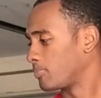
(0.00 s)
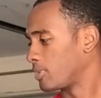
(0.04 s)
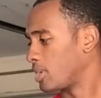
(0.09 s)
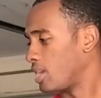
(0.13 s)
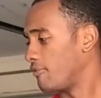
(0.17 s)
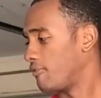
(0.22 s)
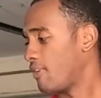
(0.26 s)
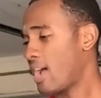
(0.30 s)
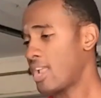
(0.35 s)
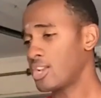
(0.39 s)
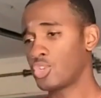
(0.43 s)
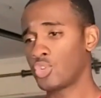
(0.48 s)

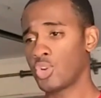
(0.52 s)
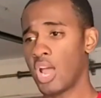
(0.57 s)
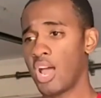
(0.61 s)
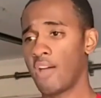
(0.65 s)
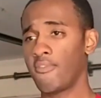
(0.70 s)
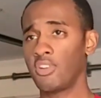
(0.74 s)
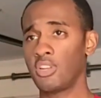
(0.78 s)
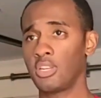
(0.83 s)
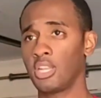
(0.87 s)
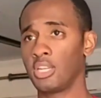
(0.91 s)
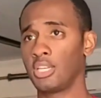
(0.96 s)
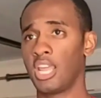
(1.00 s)
If I
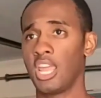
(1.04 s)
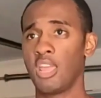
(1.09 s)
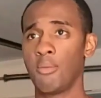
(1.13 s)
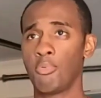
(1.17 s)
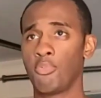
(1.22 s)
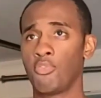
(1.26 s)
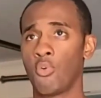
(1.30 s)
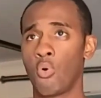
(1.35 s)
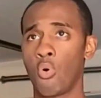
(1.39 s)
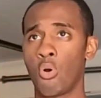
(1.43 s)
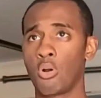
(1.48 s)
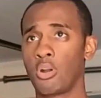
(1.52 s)
drive it the day
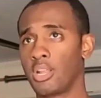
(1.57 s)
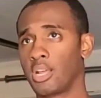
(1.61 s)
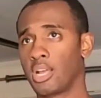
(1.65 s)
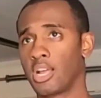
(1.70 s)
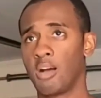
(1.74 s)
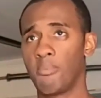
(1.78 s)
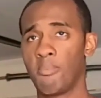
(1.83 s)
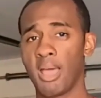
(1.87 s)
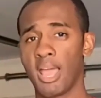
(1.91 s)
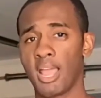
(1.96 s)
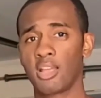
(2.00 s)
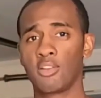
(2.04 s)
before and then
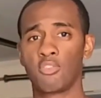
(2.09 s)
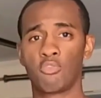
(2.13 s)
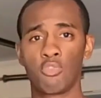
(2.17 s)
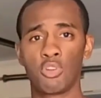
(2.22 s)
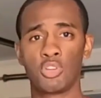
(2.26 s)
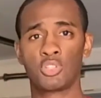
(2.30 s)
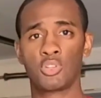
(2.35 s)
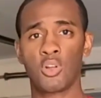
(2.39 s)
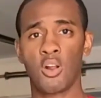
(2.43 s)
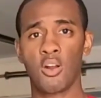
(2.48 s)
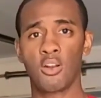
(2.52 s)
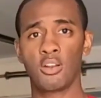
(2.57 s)
come back and
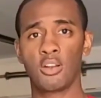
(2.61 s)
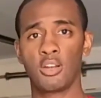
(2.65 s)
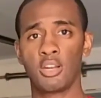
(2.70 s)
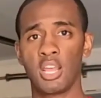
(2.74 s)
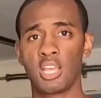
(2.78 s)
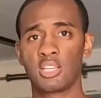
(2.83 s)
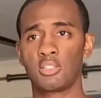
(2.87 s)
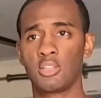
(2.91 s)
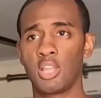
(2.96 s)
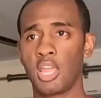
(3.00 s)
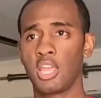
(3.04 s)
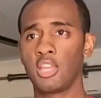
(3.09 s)
restart it the
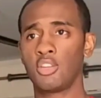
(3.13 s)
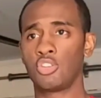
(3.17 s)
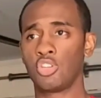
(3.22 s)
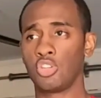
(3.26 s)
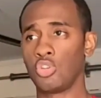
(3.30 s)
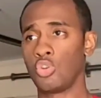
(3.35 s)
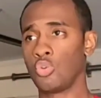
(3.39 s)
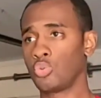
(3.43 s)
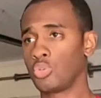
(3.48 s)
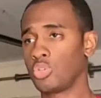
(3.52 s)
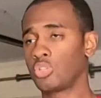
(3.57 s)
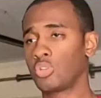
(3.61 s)
next day, she
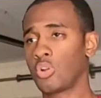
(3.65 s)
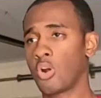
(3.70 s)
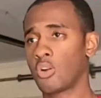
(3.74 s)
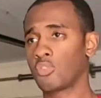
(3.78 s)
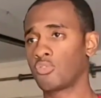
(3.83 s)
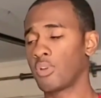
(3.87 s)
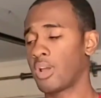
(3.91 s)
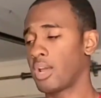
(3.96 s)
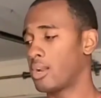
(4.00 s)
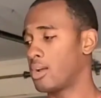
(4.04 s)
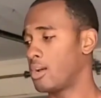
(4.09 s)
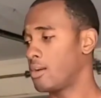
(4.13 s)
usually
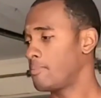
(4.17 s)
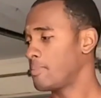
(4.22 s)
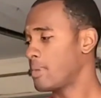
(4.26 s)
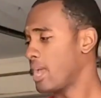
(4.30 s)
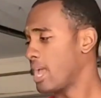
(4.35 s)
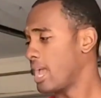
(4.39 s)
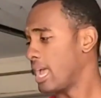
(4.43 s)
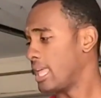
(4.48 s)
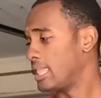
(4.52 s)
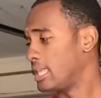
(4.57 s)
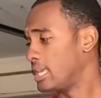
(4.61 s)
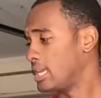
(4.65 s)
starts right up.
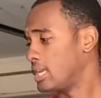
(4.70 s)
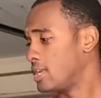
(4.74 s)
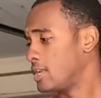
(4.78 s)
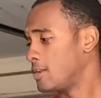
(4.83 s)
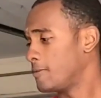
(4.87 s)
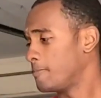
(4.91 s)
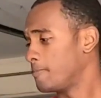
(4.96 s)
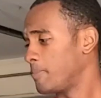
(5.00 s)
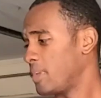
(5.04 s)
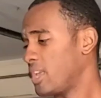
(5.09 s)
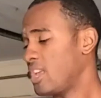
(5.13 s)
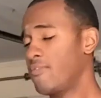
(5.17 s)
And
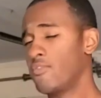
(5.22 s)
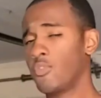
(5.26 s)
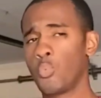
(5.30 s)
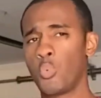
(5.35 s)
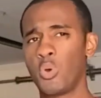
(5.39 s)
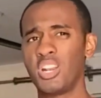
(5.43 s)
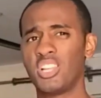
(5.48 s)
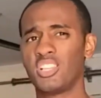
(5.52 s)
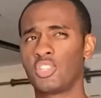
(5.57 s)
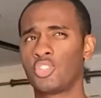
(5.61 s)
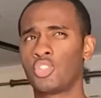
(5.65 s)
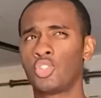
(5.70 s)
then even
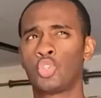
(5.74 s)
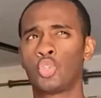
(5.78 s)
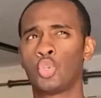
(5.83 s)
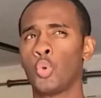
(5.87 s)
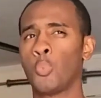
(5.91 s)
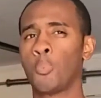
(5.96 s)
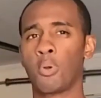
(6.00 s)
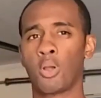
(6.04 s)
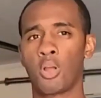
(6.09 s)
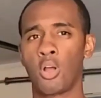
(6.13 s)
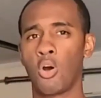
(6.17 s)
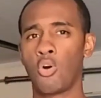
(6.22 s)
when it's
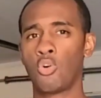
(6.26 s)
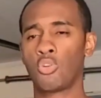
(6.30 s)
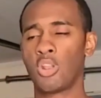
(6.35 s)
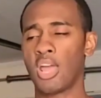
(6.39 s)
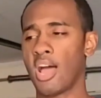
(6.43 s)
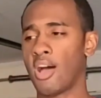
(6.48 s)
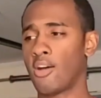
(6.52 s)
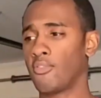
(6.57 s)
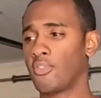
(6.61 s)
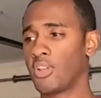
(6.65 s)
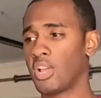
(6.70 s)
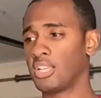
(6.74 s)
super cold
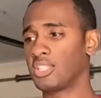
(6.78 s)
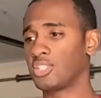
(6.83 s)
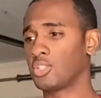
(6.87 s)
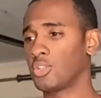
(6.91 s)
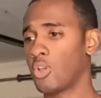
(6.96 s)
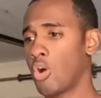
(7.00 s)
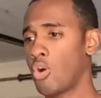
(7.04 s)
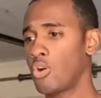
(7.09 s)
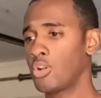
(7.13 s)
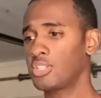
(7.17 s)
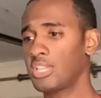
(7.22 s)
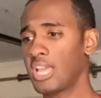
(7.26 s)
out, as
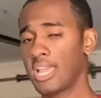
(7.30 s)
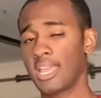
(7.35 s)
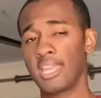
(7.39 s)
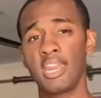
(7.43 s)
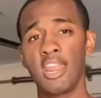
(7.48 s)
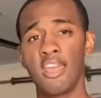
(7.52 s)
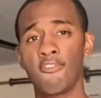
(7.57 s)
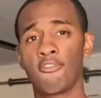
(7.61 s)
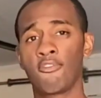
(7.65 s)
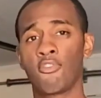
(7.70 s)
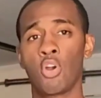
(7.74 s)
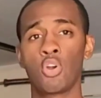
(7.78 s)
long as I get
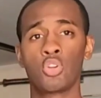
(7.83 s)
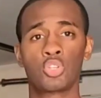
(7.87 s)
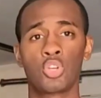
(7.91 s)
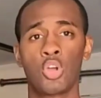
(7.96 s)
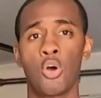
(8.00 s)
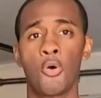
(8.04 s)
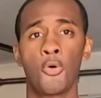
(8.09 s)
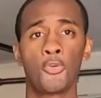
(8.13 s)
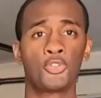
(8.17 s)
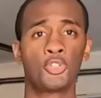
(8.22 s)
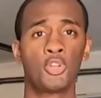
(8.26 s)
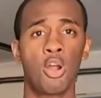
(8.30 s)
that first
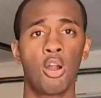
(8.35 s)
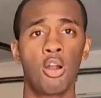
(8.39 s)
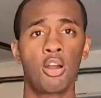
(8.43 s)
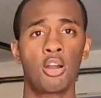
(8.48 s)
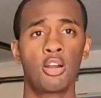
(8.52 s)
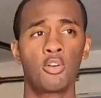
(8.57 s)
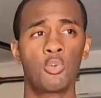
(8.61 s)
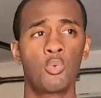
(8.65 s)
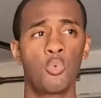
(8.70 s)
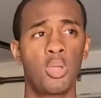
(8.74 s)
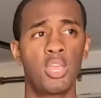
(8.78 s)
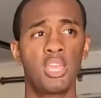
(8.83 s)
cold start
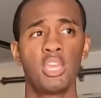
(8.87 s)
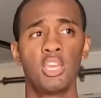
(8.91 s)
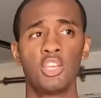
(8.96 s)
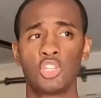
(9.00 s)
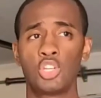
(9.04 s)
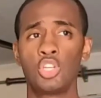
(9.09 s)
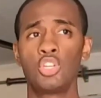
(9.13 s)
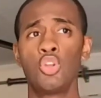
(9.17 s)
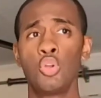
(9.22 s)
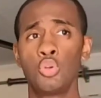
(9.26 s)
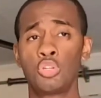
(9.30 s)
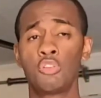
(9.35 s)
out of the way,
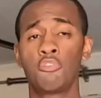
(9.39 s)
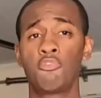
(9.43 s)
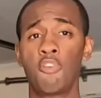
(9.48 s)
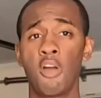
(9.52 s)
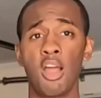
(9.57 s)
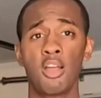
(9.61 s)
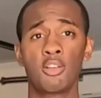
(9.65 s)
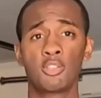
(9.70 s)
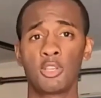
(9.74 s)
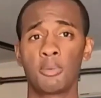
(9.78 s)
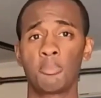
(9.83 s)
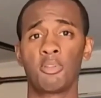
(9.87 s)
she usually
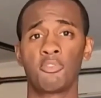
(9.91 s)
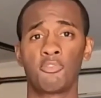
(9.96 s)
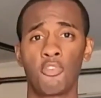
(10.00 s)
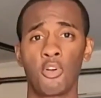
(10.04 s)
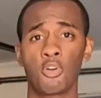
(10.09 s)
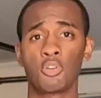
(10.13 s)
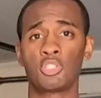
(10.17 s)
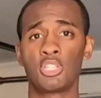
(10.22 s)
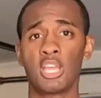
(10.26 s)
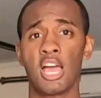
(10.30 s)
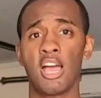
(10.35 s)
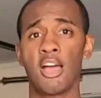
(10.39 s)
fires up the
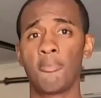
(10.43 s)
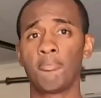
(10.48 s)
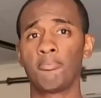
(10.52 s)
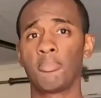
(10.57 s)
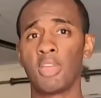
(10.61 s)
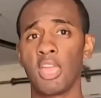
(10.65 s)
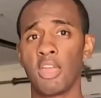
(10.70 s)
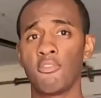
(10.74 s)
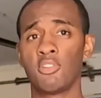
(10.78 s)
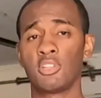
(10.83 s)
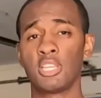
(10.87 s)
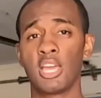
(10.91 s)
first time,
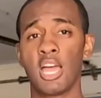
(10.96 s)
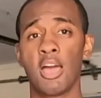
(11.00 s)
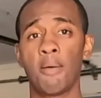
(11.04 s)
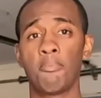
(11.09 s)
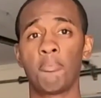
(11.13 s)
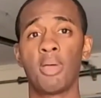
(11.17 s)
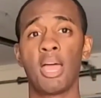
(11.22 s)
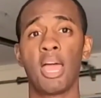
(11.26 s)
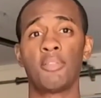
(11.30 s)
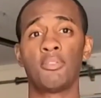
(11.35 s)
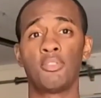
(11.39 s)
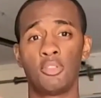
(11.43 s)
every
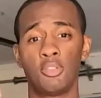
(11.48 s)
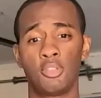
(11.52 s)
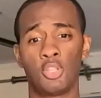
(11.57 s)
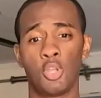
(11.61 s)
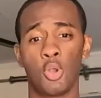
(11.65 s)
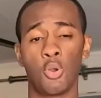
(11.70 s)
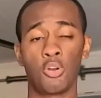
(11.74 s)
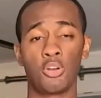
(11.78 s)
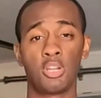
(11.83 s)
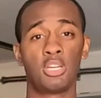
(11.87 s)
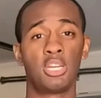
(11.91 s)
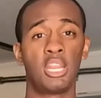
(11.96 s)
time
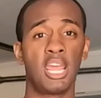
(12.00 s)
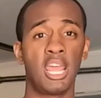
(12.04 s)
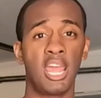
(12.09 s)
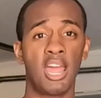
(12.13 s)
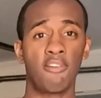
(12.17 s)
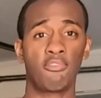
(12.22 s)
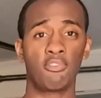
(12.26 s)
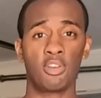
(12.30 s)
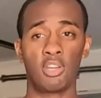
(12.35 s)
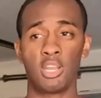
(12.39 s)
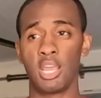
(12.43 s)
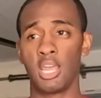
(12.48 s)
during the day
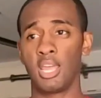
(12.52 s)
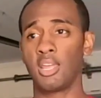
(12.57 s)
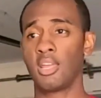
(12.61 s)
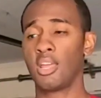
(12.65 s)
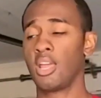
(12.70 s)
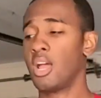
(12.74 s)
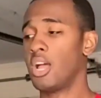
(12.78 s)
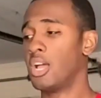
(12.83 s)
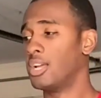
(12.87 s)
after that.